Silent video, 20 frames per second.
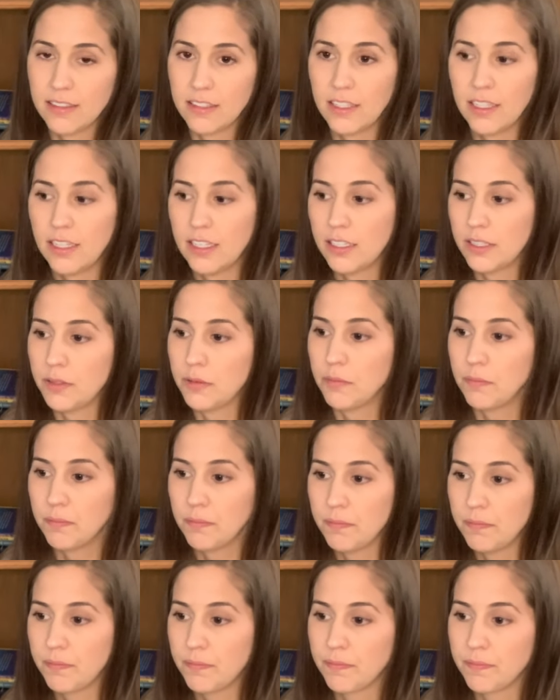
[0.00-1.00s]

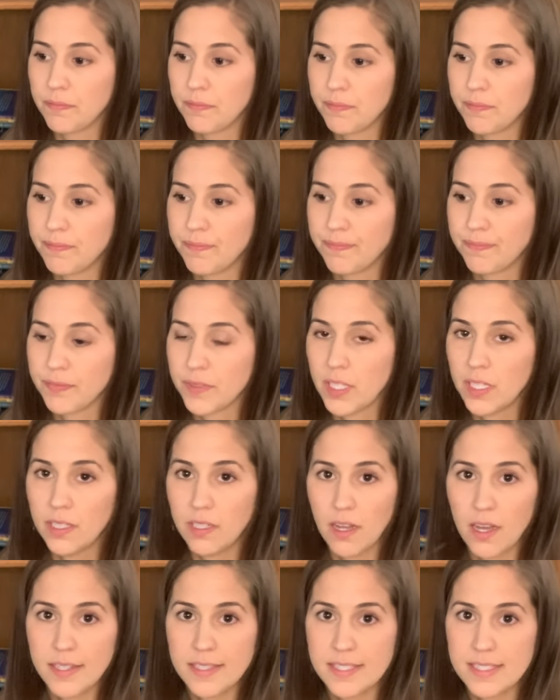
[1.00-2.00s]
um,
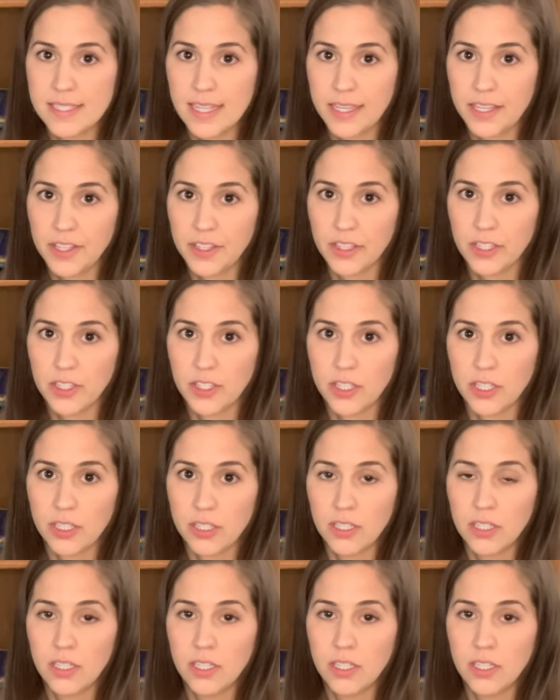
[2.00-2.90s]
non-secular